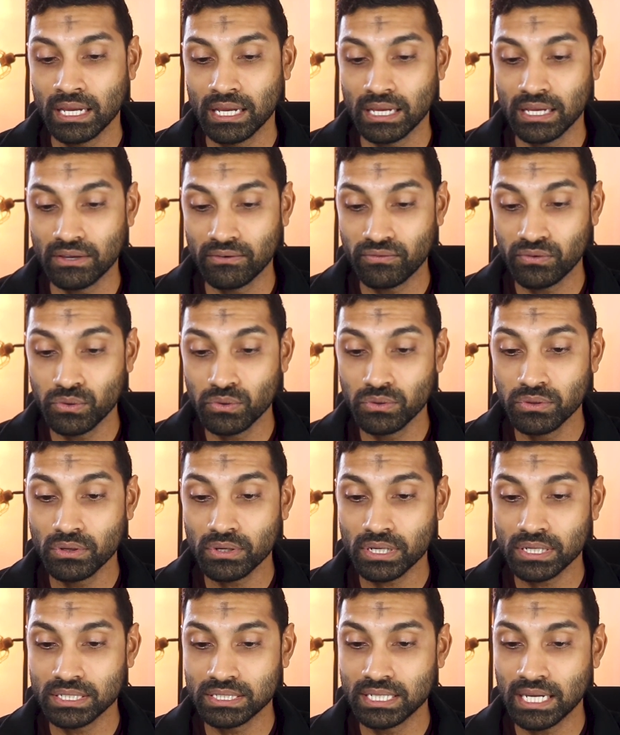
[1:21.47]
If you
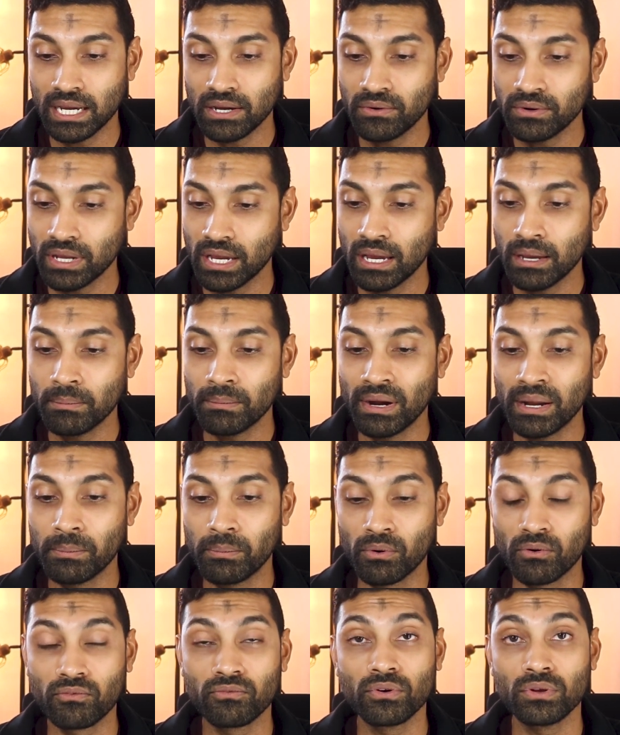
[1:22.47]
look down at my
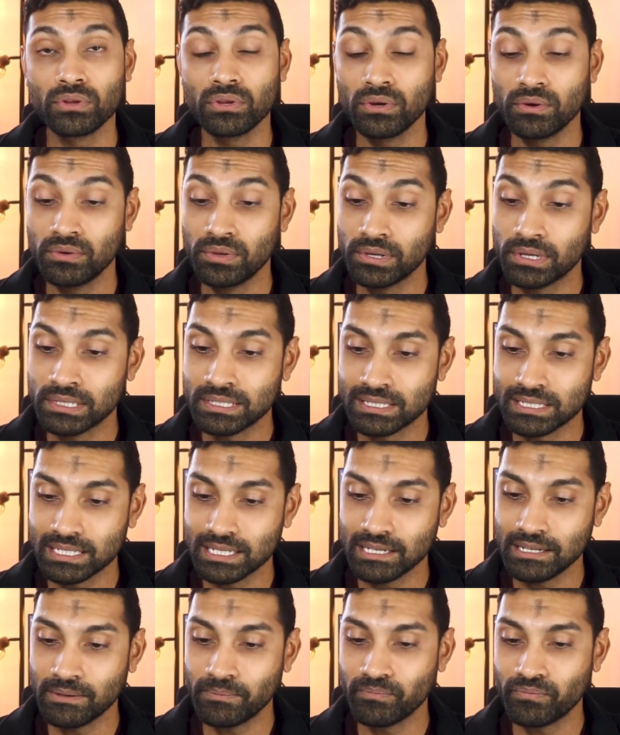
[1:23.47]
portfolio, you can
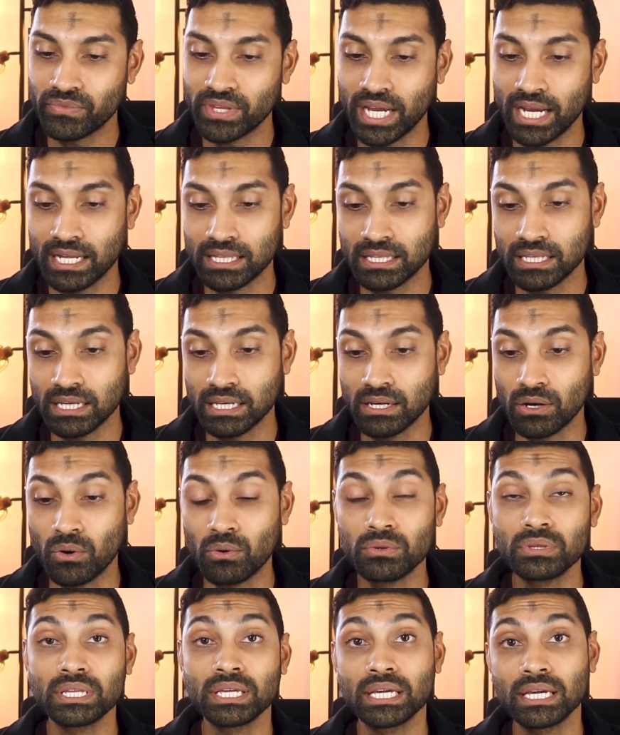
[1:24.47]
see that the
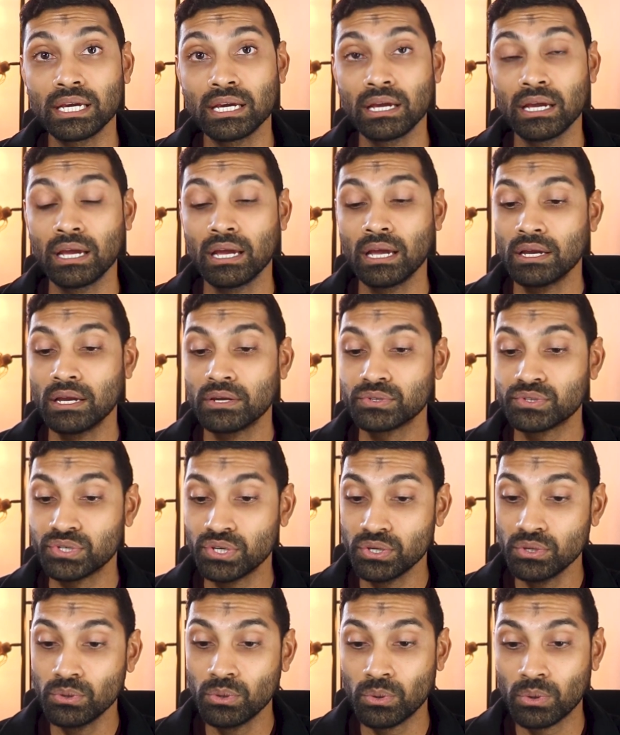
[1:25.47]
only
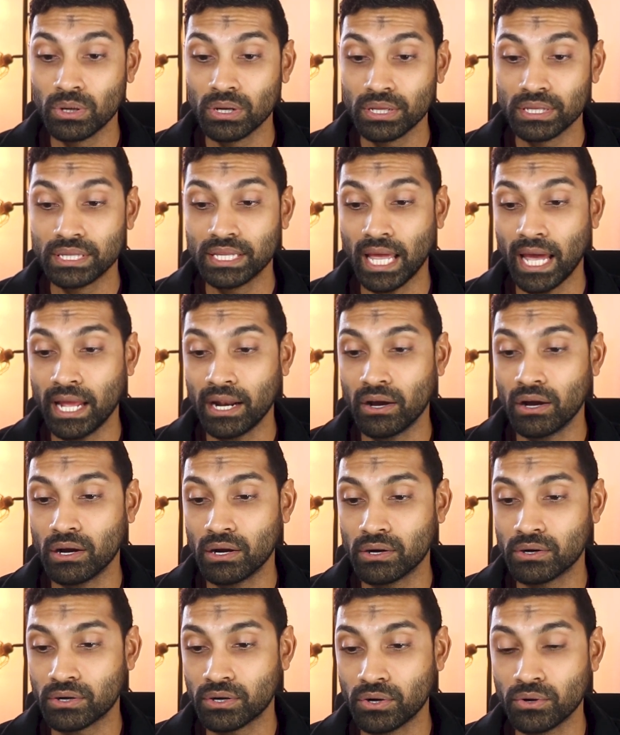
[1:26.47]
two that
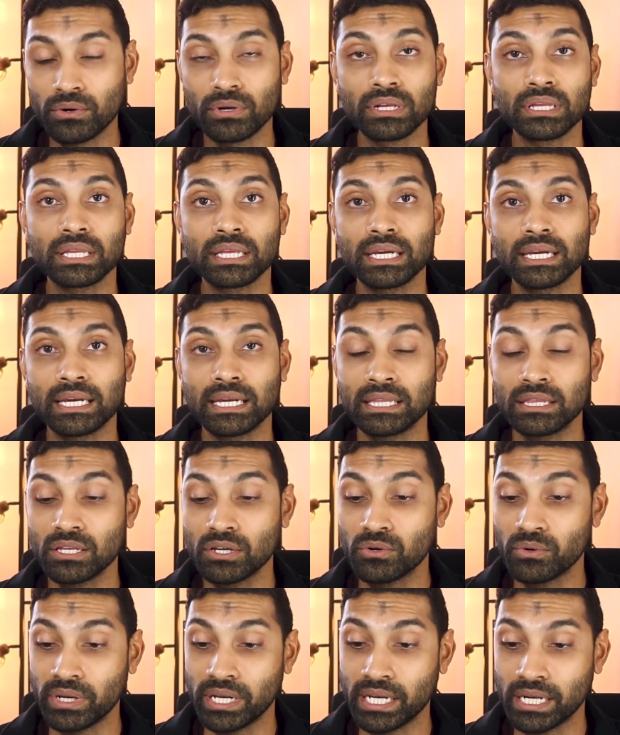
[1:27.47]
are currently in the
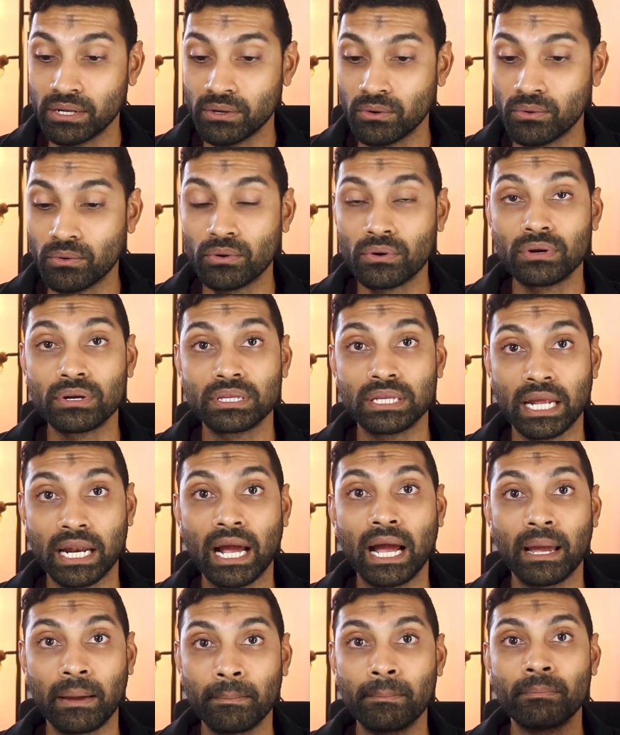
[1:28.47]
green or that
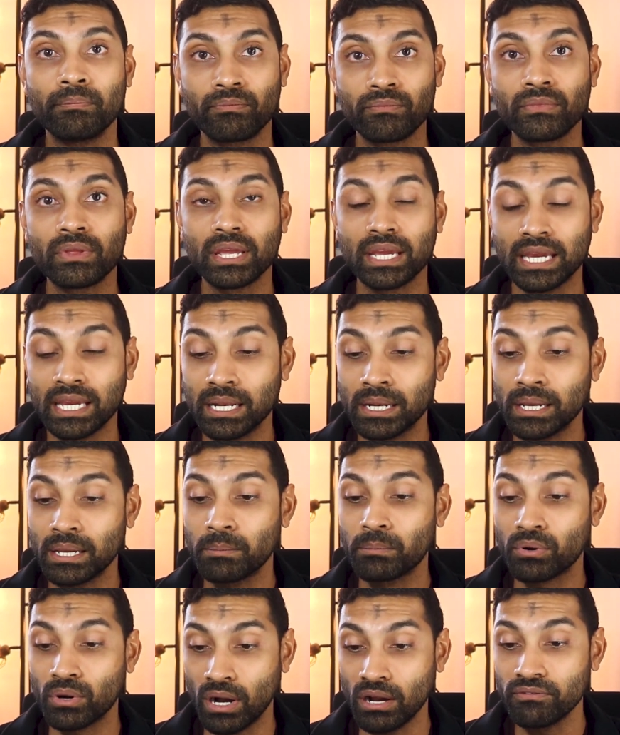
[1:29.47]
I'm in
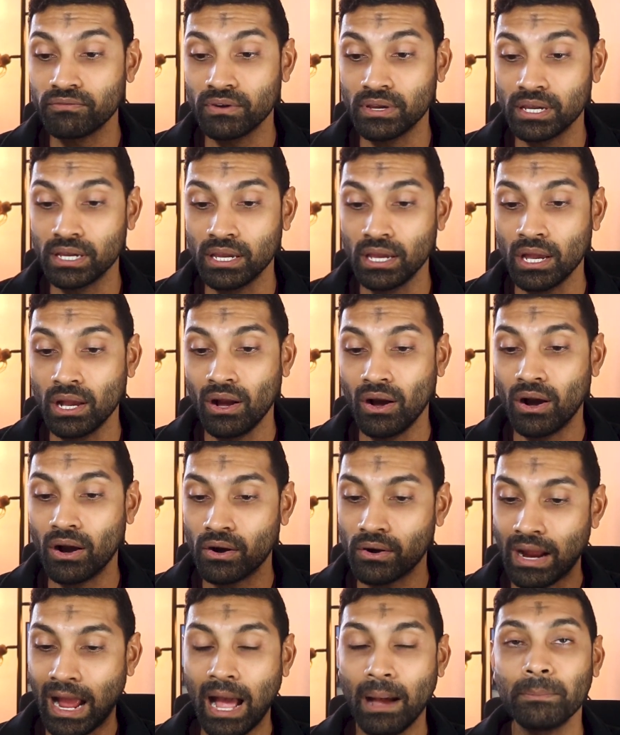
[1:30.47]
profit
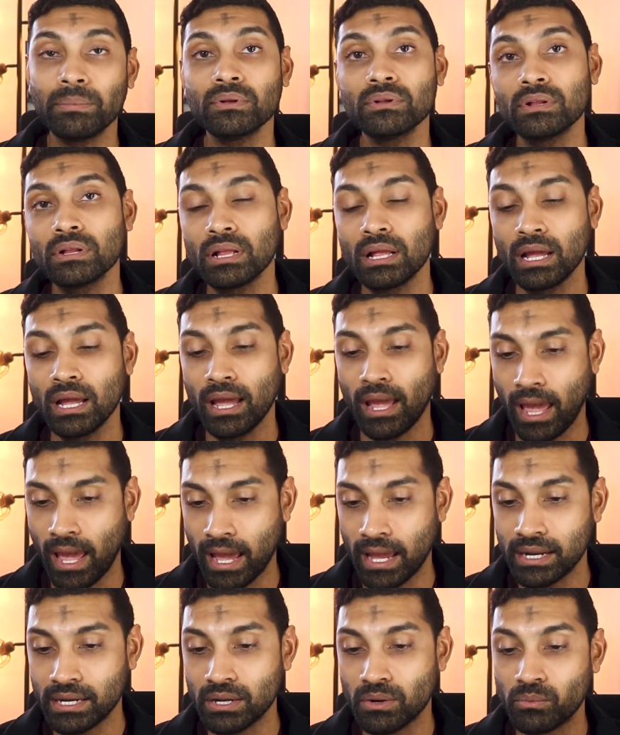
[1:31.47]
are Apple
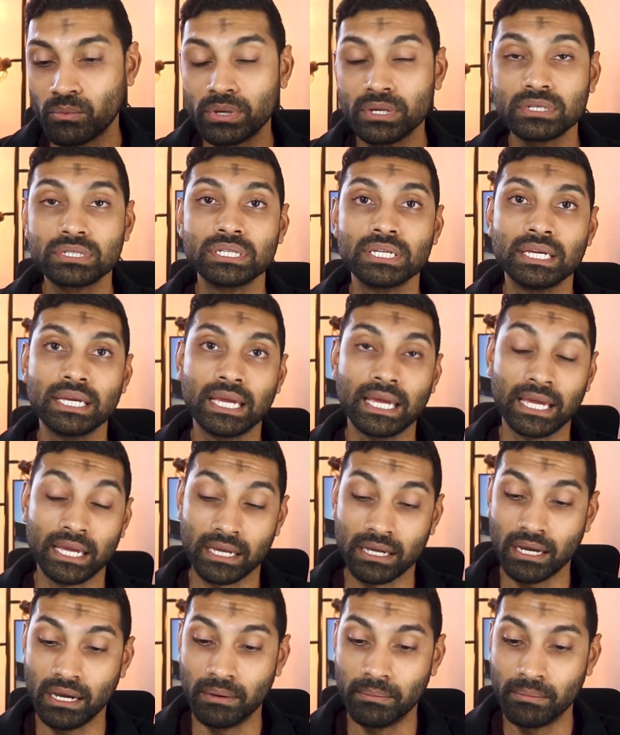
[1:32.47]
and Realty
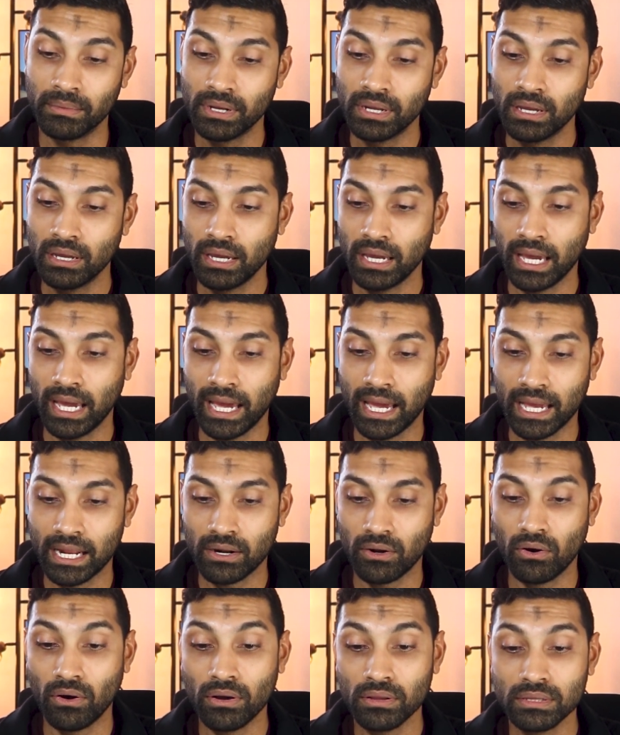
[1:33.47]
Income. And
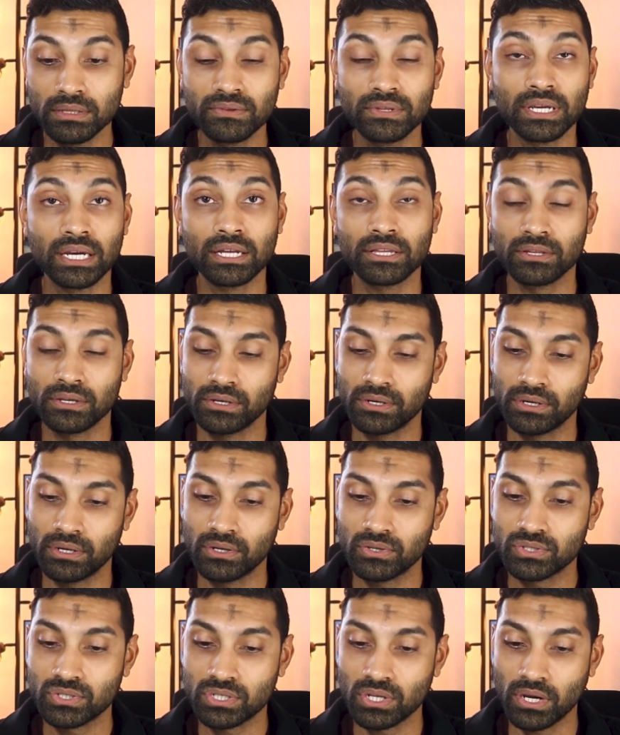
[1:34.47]
all of the other
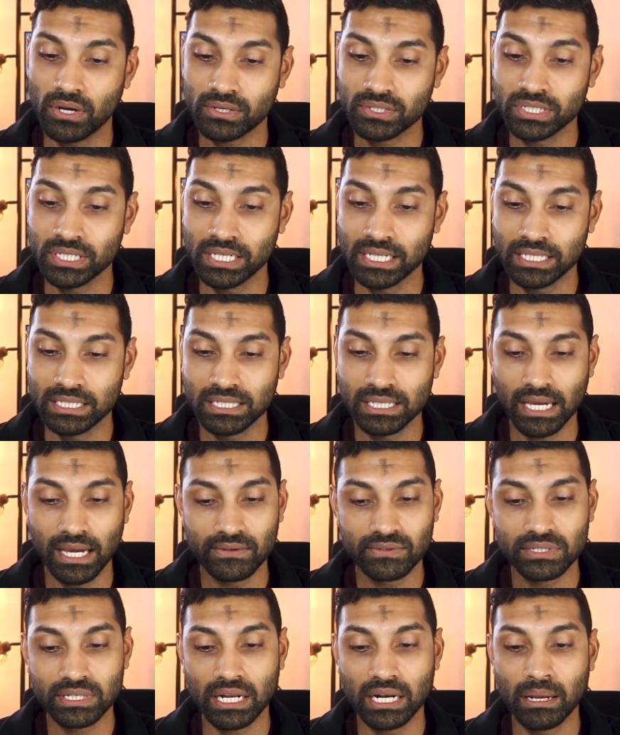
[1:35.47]
stocks and
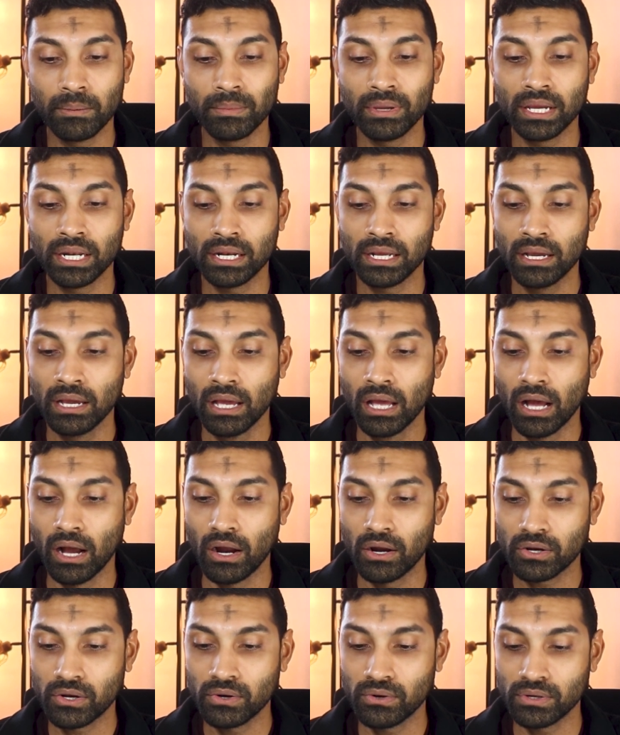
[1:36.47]
ETFs that I'm in
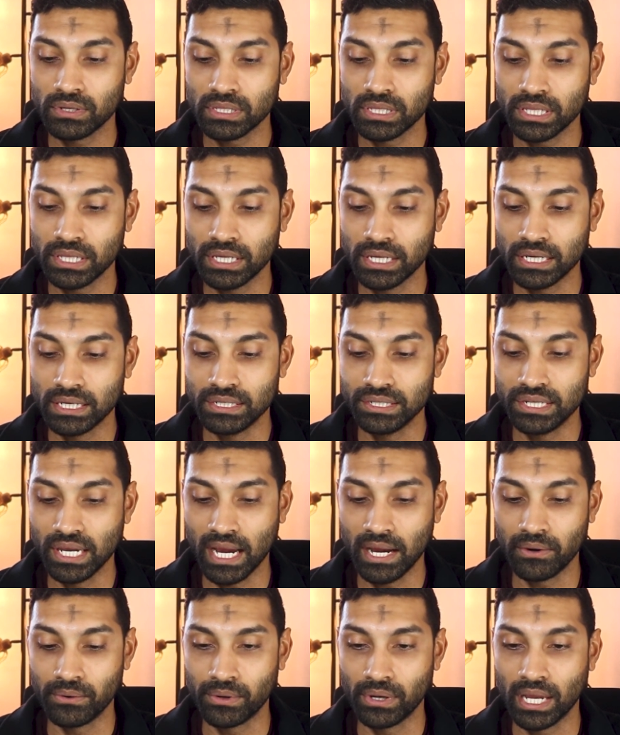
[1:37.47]
are currently
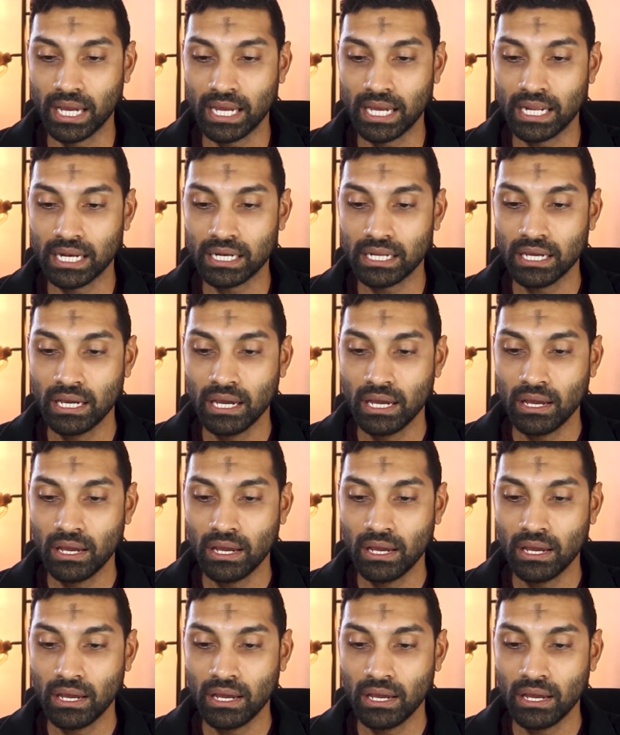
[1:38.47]
down. And